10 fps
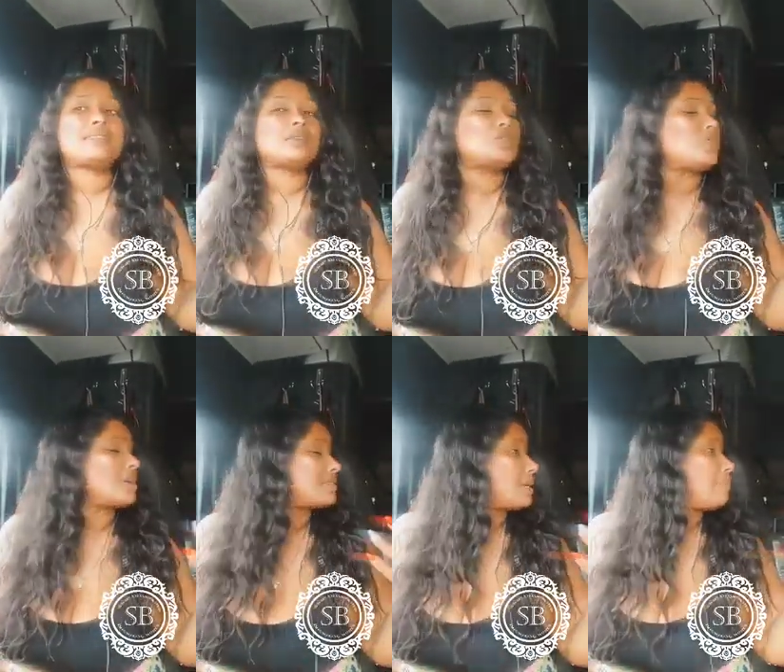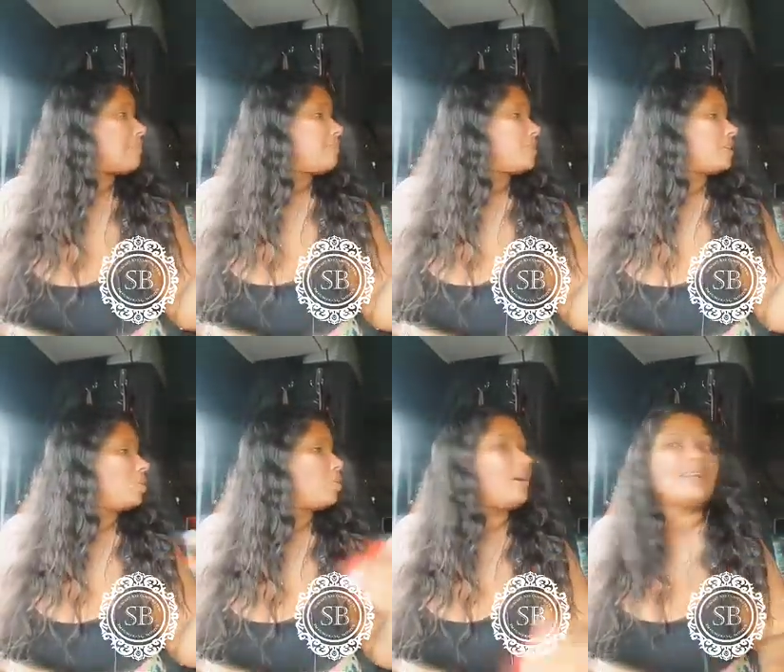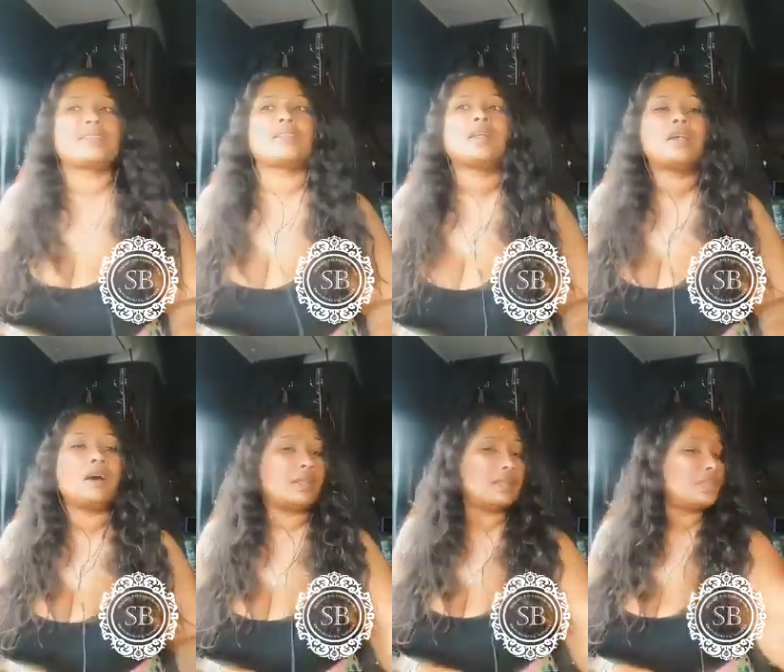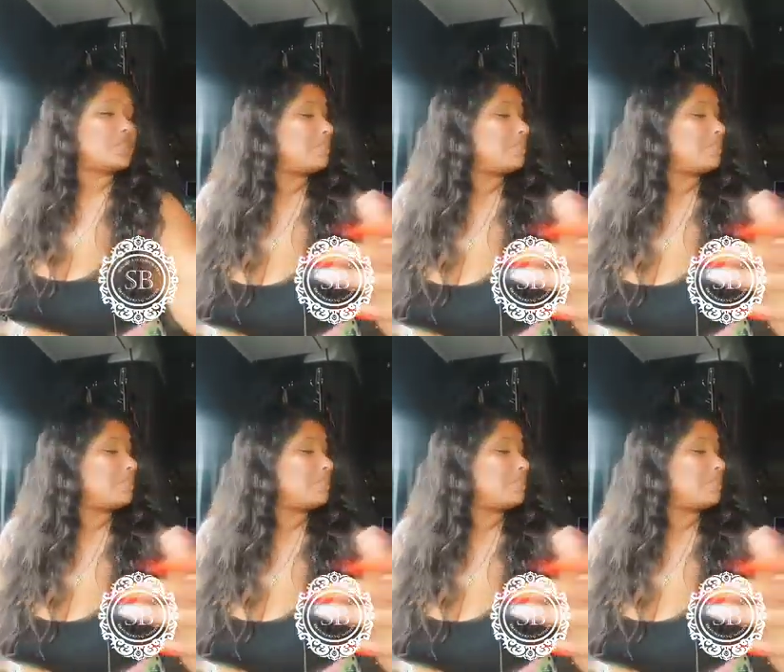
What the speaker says: on the GPS. I think it was the